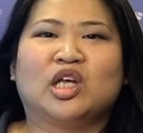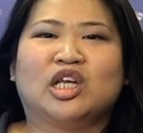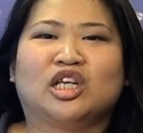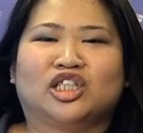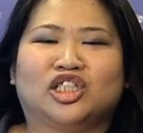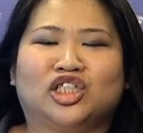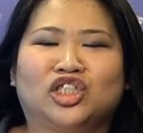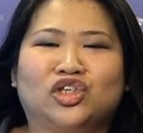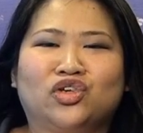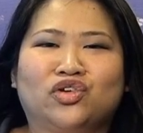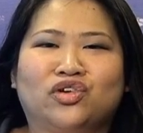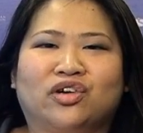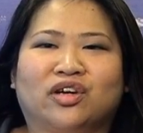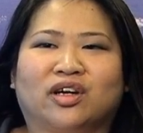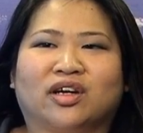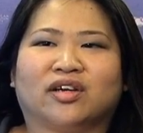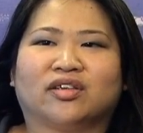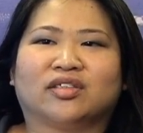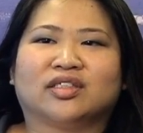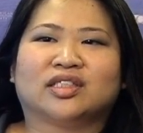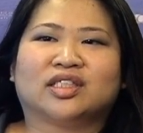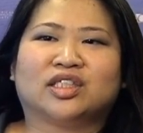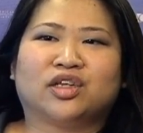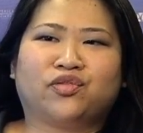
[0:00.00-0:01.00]

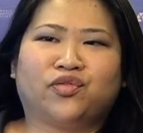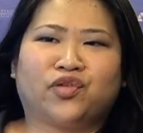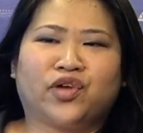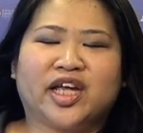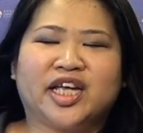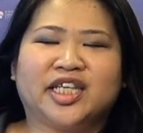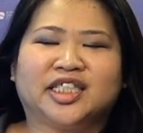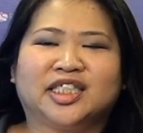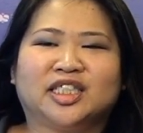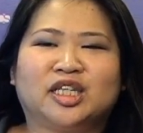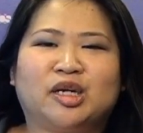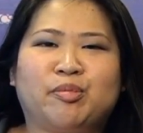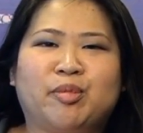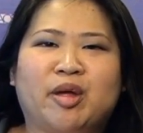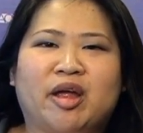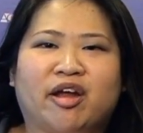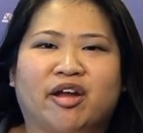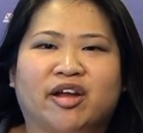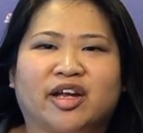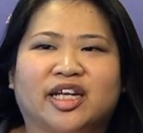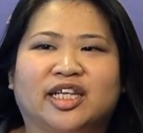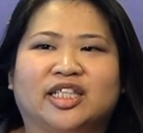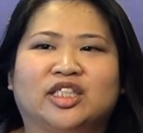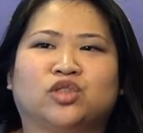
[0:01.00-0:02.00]
Sure. So for Asian
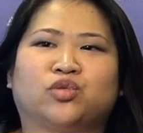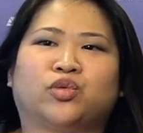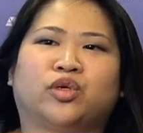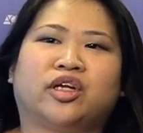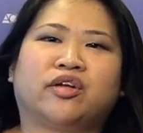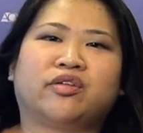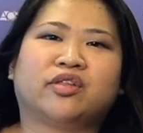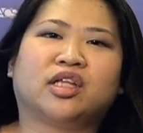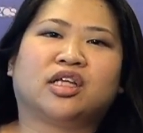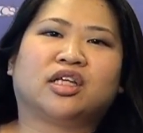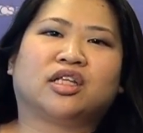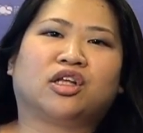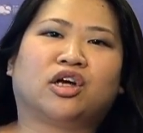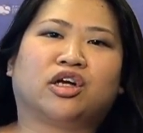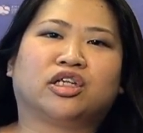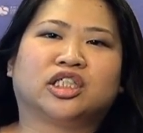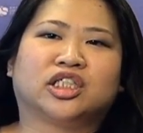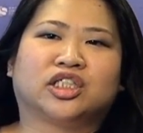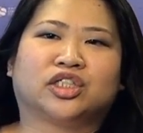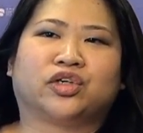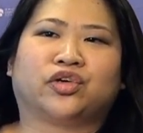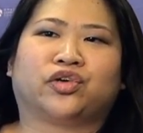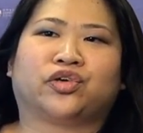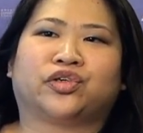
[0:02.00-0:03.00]
Americans, one of the
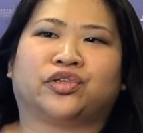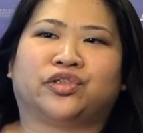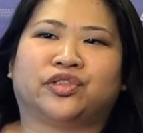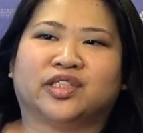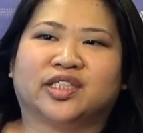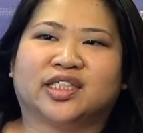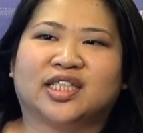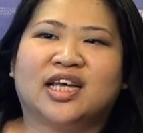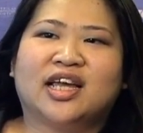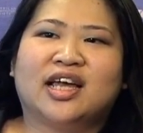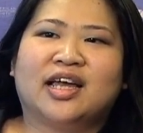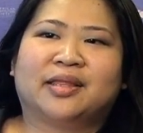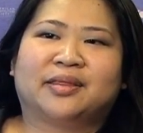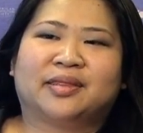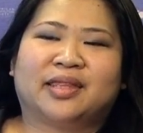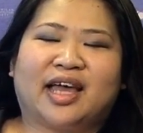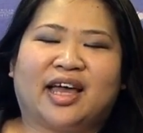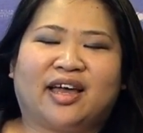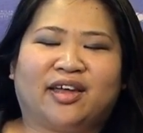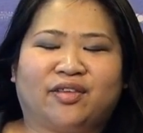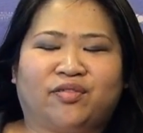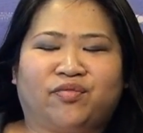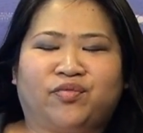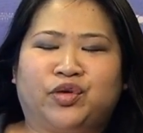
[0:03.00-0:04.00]
largest hurdles
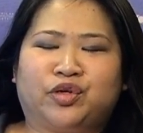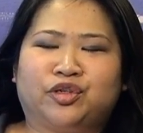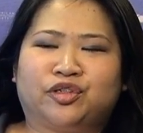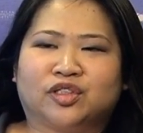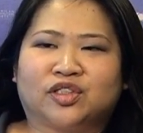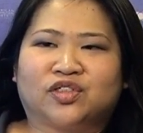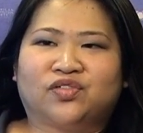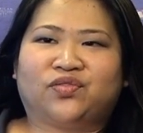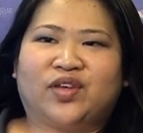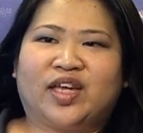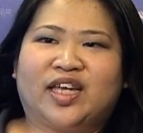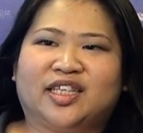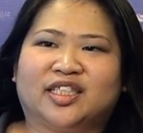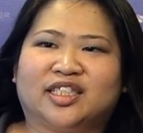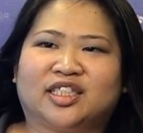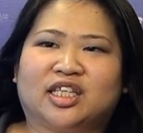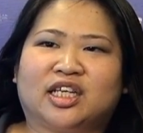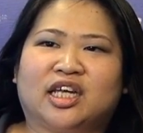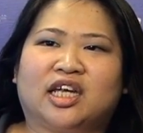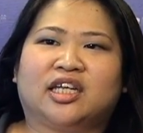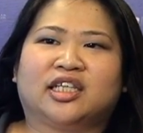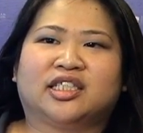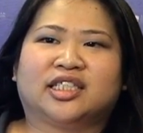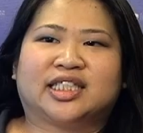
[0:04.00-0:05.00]
that voters face
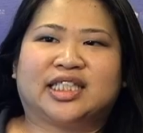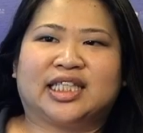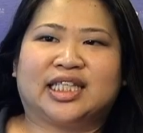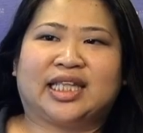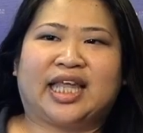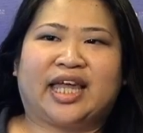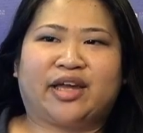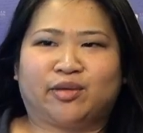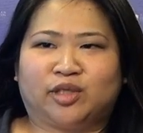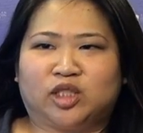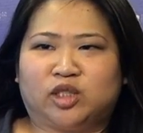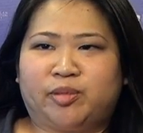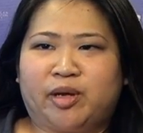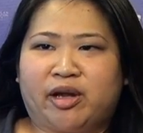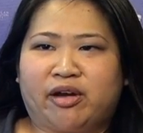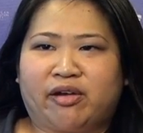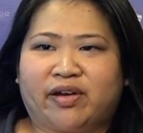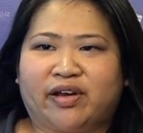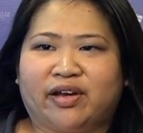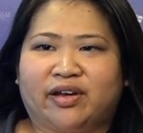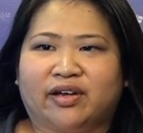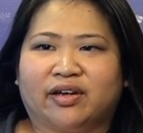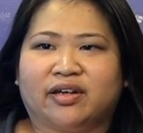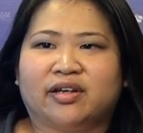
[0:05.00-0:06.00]
is the language
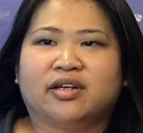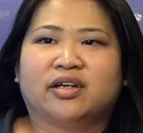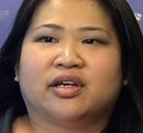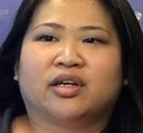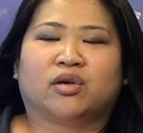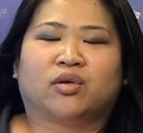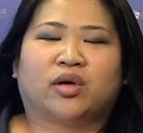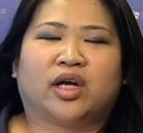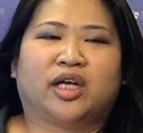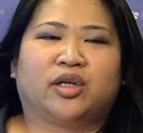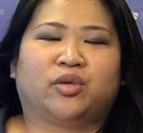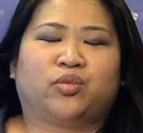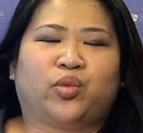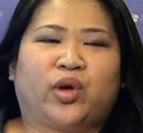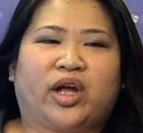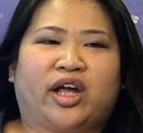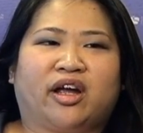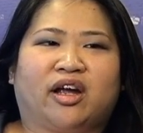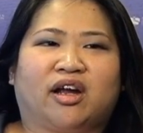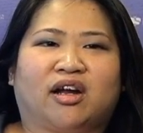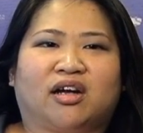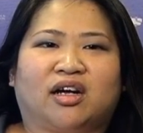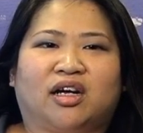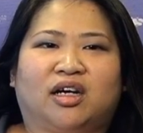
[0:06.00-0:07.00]
barrier, right,
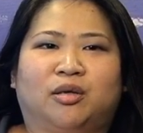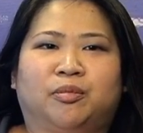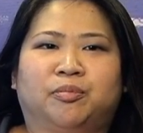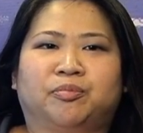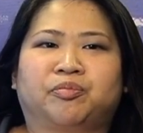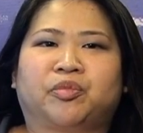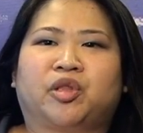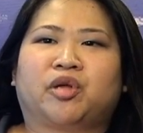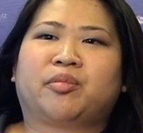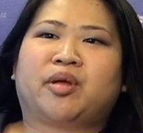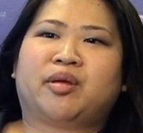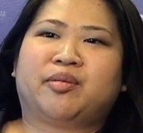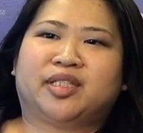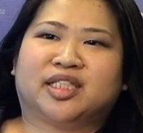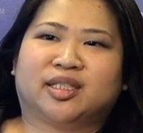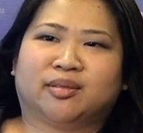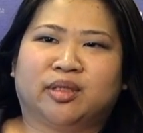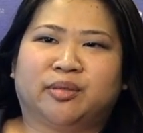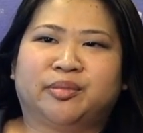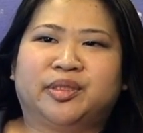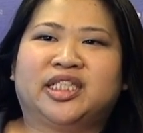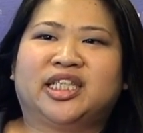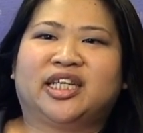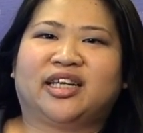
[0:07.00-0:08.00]
where there may be some
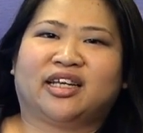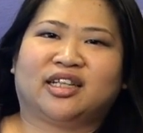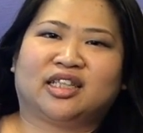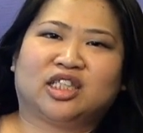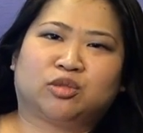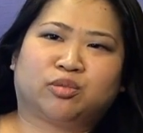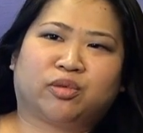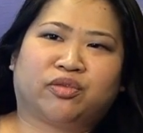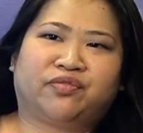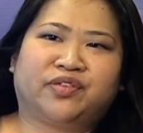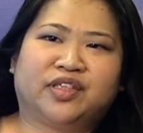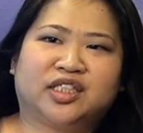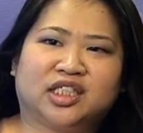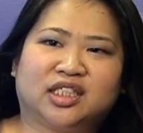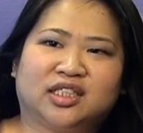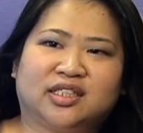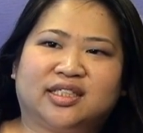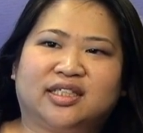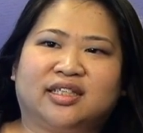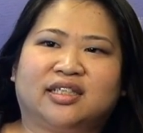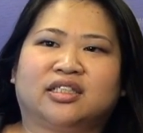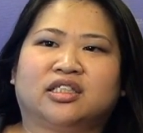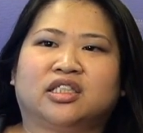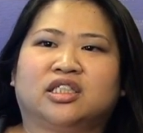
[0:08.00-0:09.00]
limited English
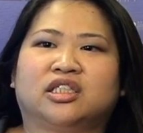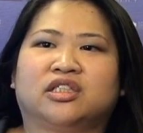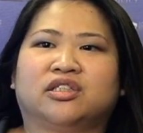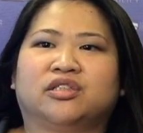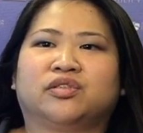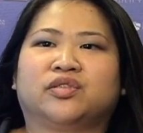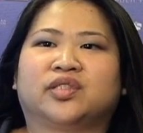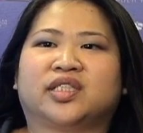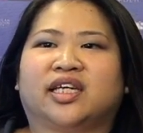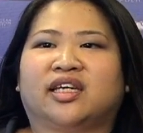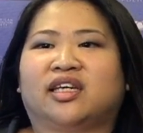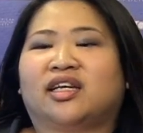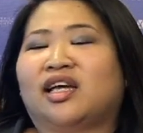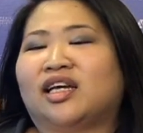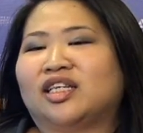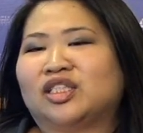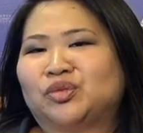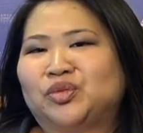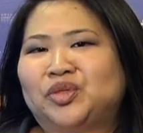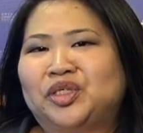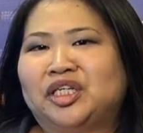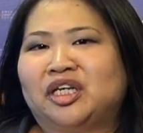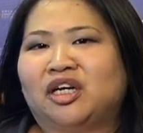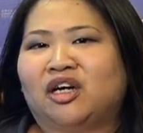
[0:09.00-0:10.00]
proficiency issues, and
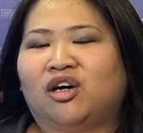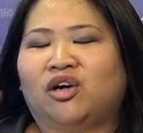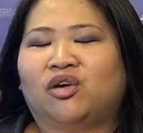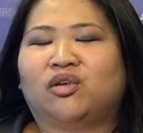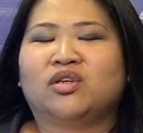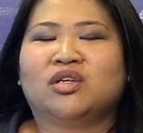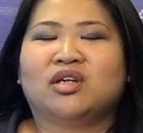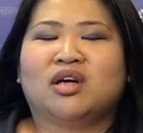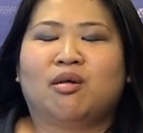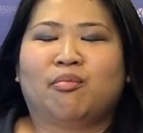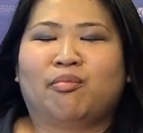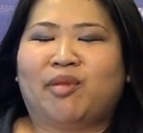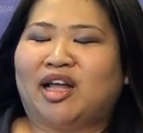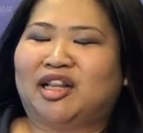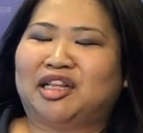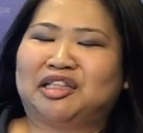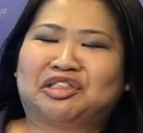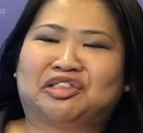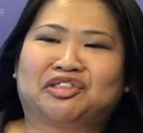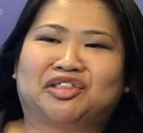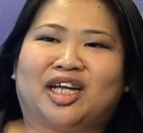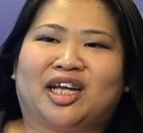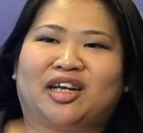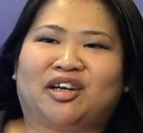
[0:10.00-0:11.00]
as we know,
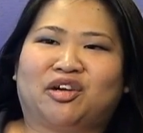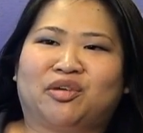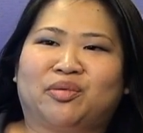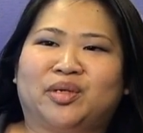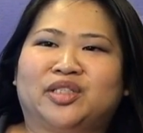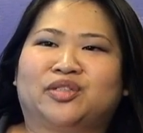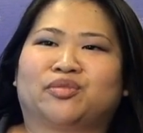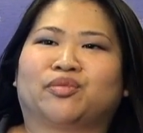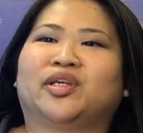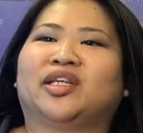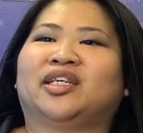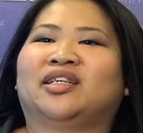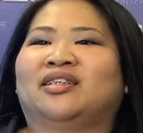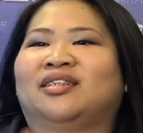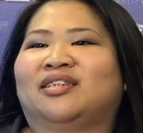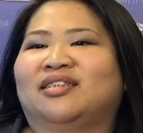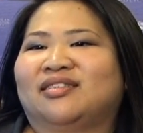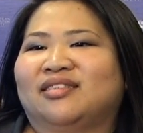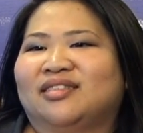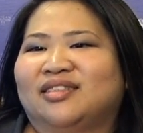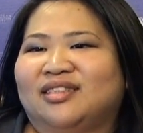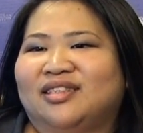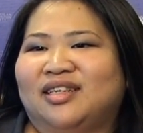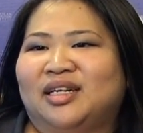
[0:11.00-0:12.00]
ballots are not always
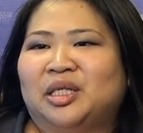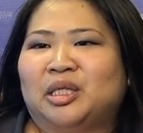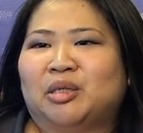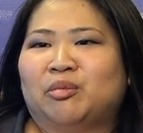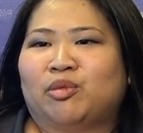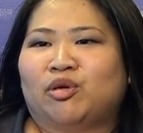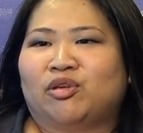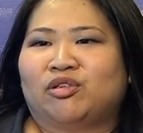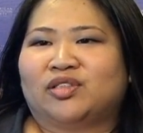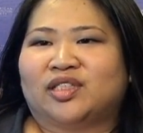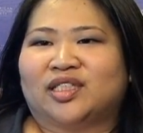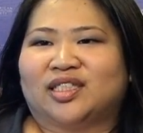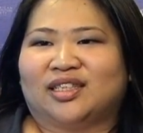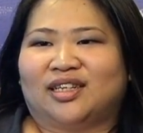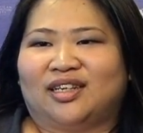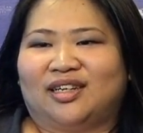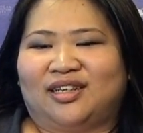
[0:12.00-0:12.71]
written in the most